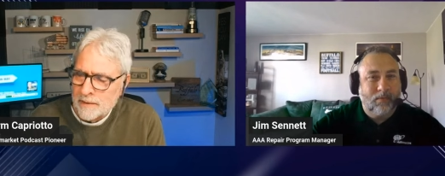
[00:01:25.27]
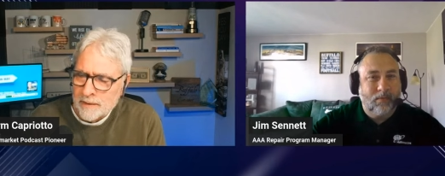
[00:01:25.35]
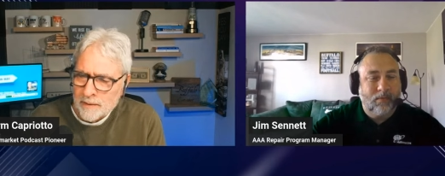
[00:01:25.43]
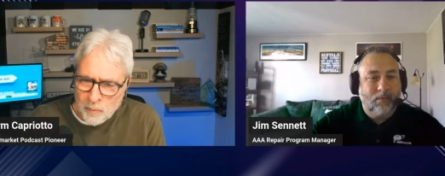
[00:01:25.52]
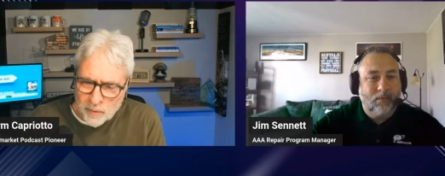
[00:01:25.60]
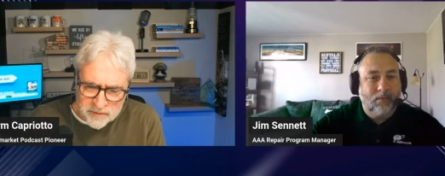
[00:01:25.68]

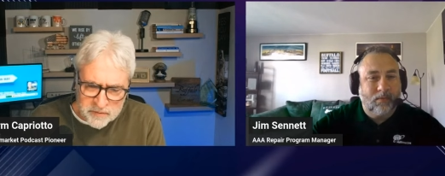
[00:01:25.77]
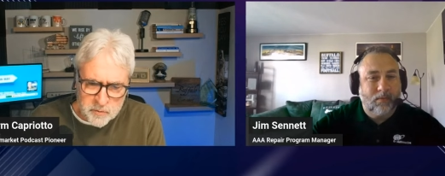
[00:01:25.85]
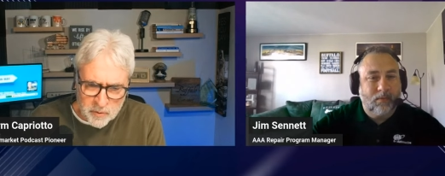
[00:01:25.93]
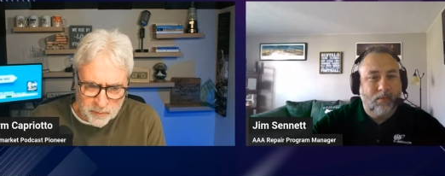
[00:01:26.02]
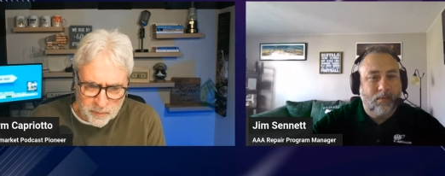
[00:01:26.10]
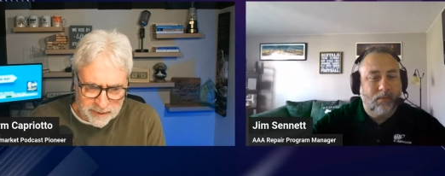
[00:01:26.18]
Speaker 1: with
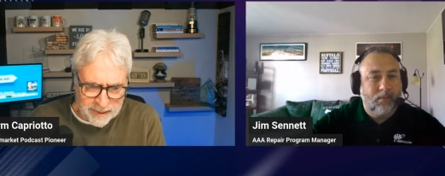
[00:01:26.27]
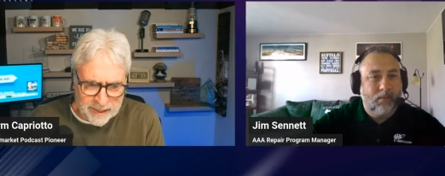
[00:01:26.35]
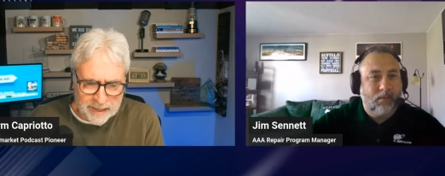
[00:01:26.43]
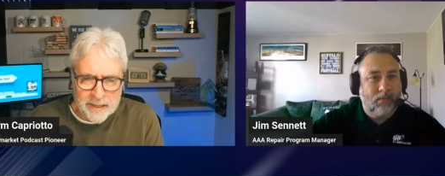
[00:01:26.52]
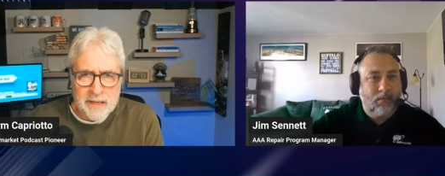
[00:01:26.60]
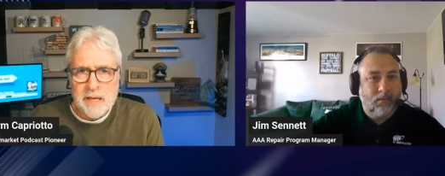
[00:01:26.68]
AAA.
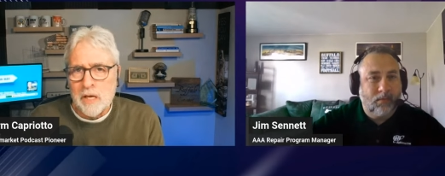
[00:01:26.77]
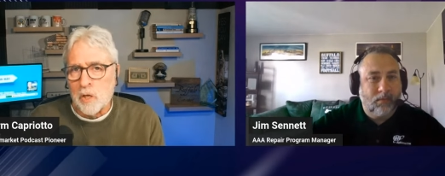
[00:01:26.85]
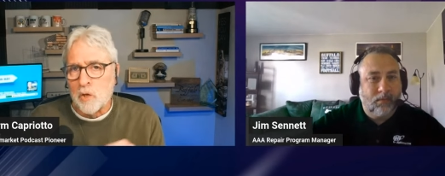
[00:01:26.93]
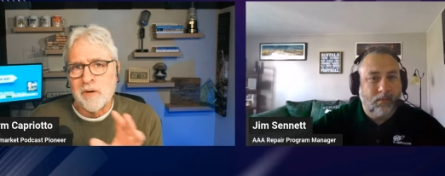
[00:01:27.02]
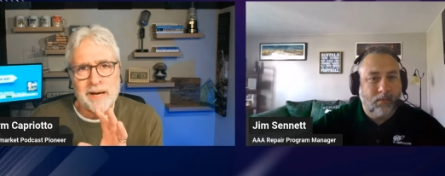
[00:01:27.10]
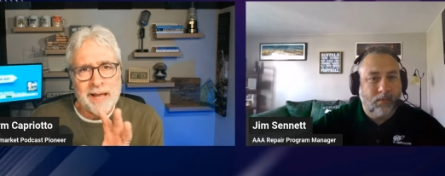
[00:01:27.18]
You've
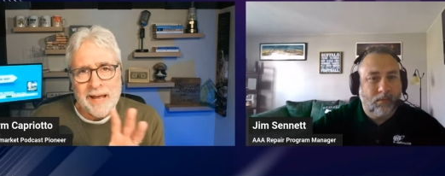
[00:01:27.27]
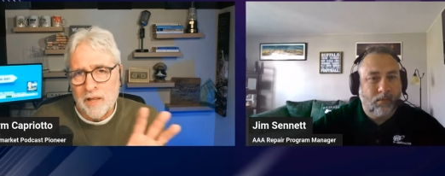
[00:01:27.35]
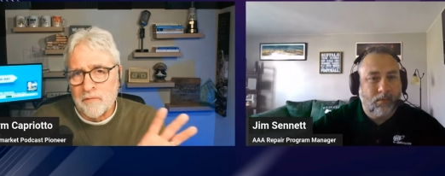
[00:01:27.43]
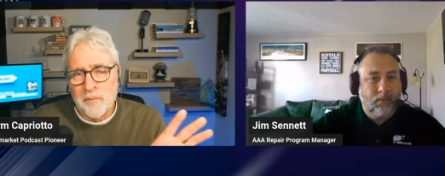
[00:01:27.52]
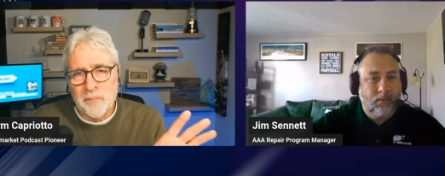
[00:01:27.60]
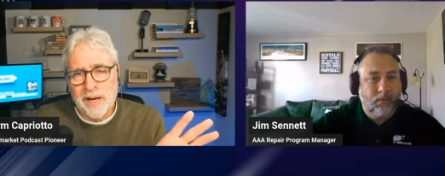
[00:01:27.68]
got a hell of a
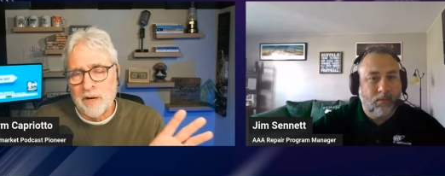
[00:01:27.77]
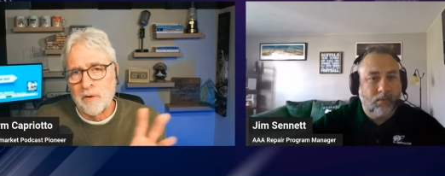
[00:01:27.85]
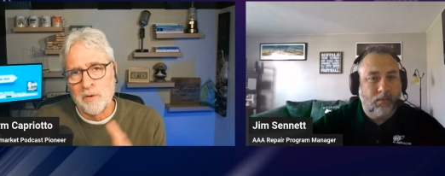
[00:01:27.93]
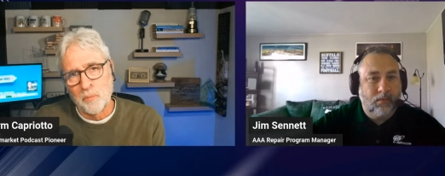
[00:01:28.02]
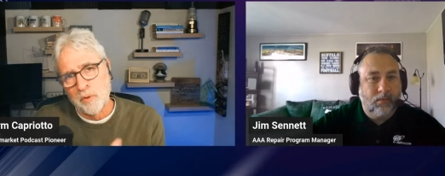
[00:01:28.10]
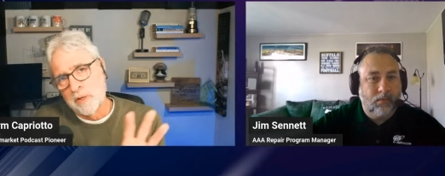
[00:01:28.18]
background. We're
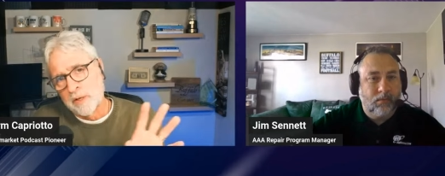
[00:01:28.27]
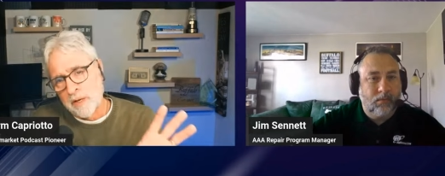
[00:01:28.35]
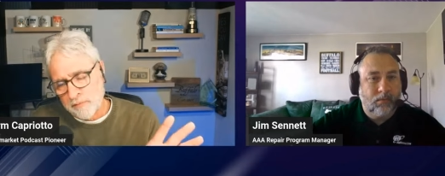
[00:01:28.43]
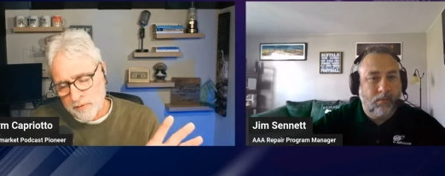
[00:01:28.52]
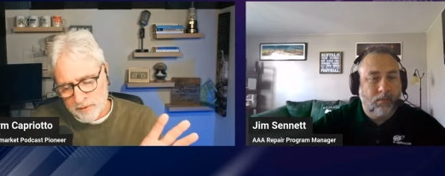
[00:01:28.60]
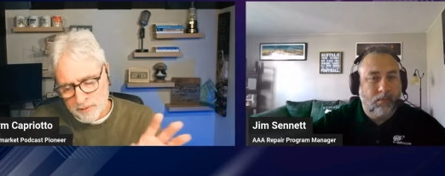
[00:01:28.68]
going to cover it
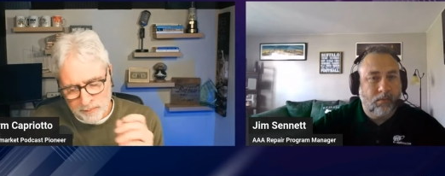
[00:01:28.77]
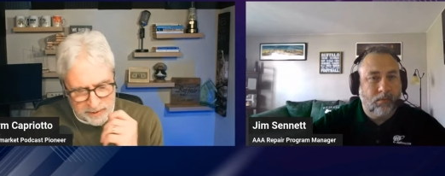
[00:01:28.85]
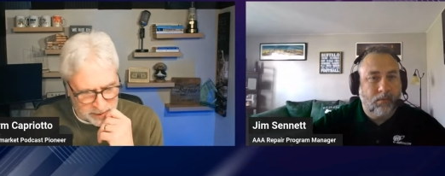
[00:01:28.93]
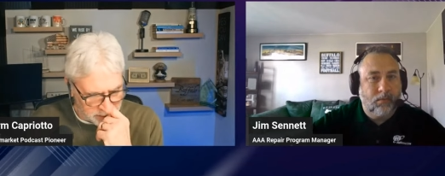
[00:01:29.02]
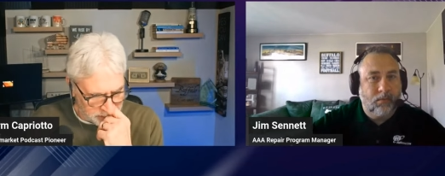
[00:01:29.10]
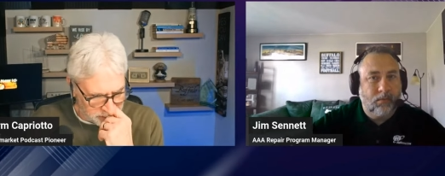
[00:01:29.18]
in a minute
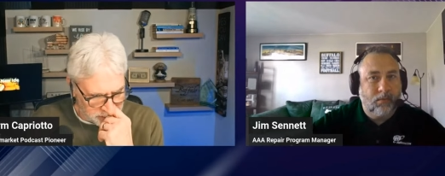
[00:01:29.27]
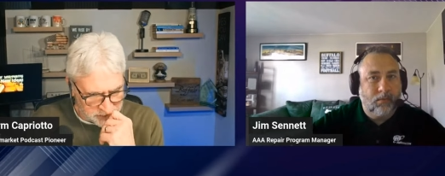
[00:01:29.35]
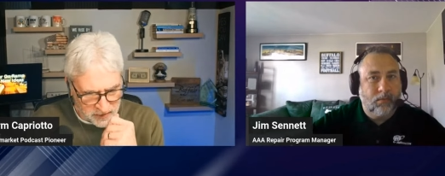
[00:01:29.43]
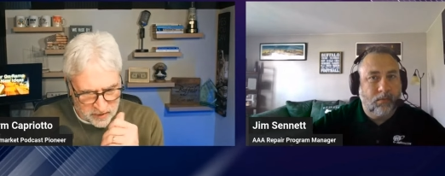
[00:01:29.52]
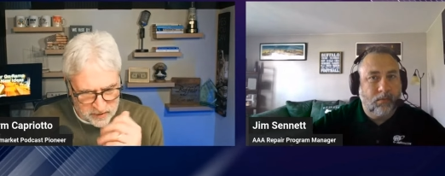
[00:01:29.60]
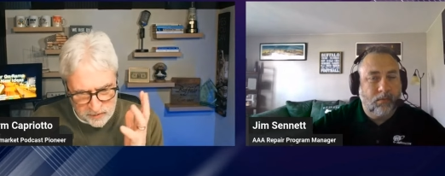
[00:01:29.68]
as far
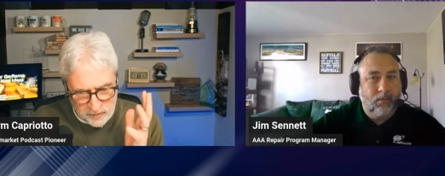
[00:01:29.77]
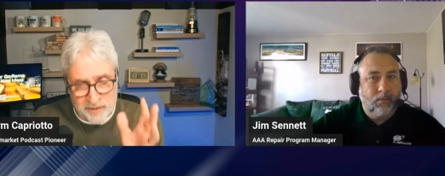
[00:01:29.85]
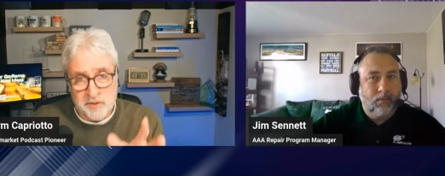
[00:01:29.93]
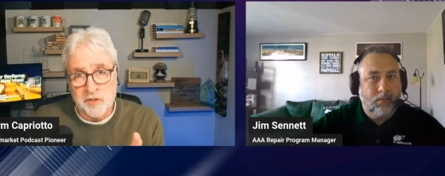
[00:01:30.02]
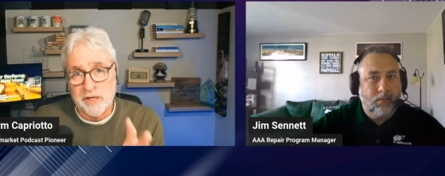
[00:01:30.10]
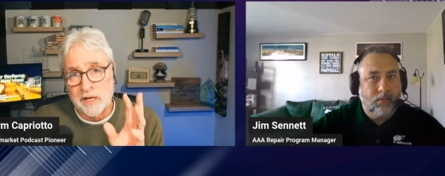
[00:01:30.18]
as your
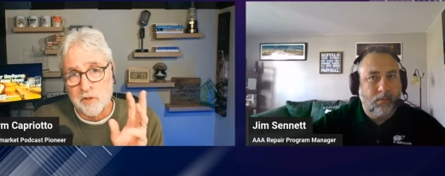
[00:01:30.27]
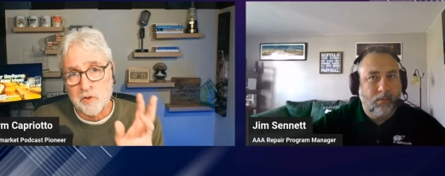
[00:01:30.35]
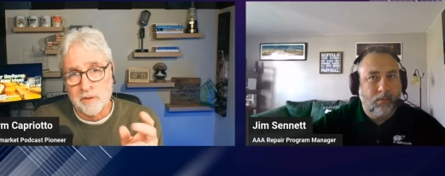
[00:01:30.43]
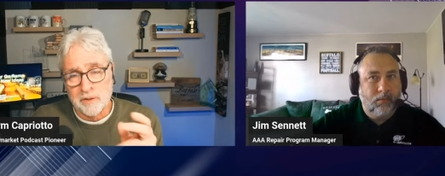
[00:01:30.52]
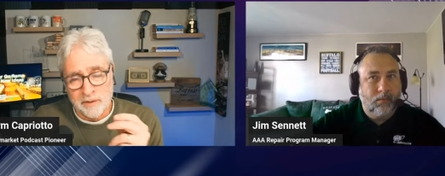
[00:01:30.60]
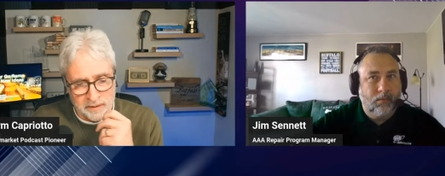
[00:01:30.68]
education
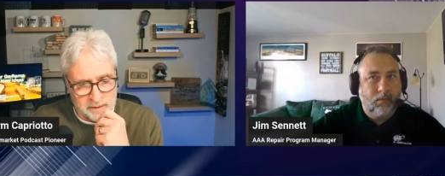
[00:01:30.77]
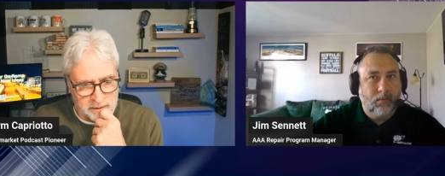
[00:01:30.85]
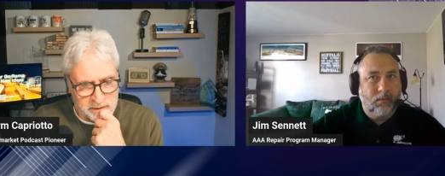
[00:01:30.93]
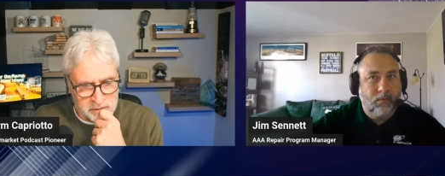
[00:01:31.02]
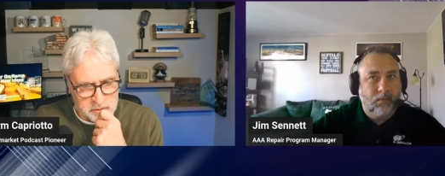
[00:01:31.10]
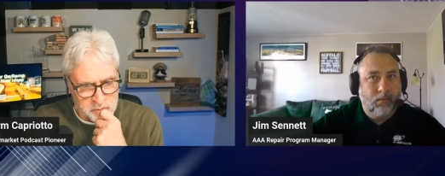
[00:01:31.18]
and the years
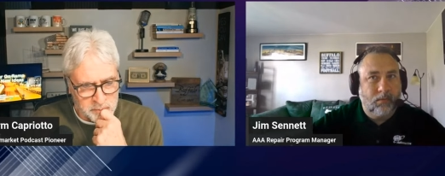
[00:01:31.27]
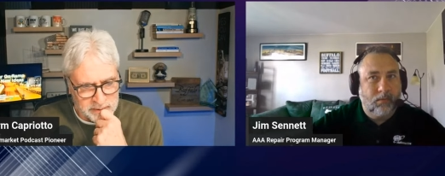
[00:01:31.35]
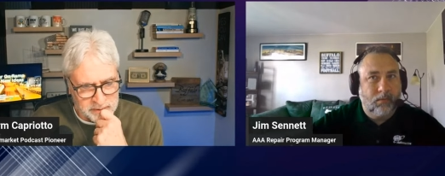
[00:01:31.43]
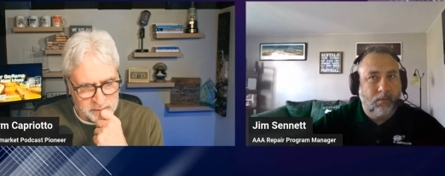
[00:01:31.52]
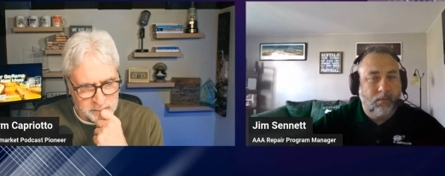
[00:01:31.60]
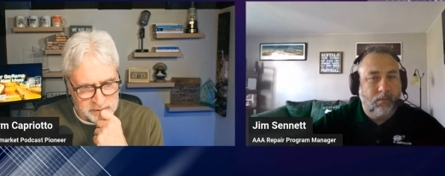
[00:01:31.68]
you've been in the
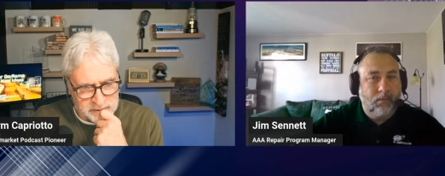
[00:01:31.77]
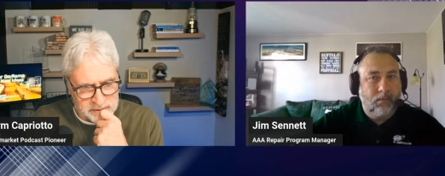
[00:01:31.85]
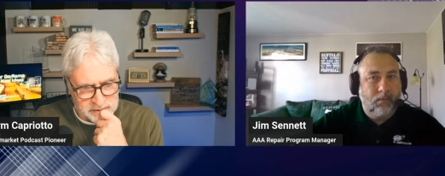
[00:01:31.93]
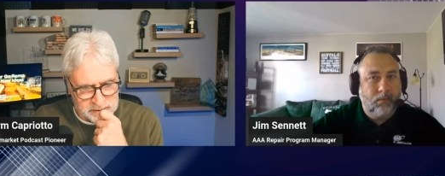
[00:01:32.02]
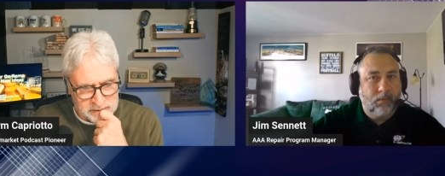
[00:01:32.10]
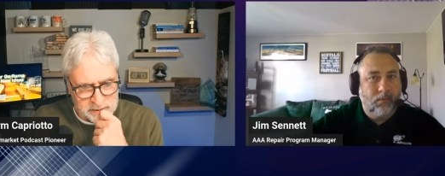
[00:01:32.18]
business
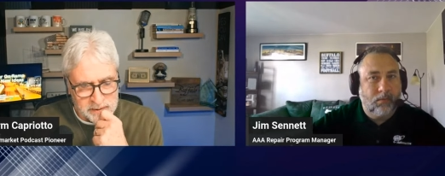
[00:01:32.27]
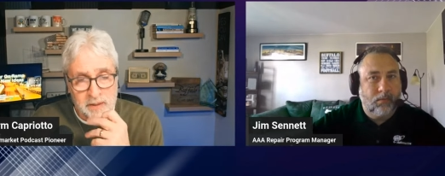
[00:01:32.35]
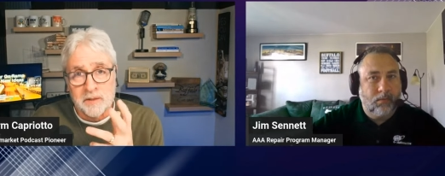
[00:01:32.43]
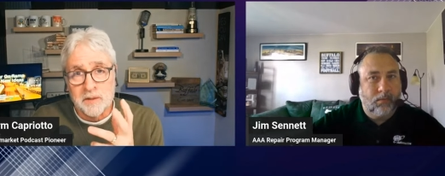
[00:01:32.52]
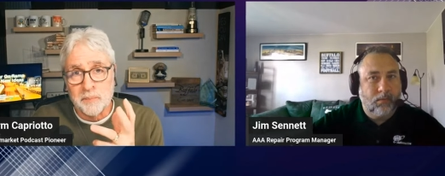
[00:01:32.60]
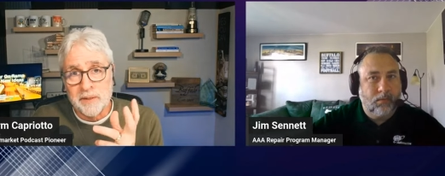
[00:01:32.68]
and the
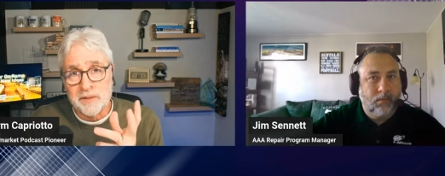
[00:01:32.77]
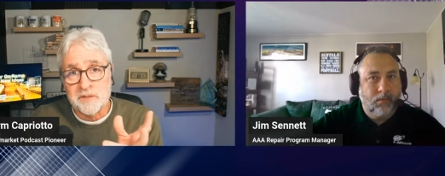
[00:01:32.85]
places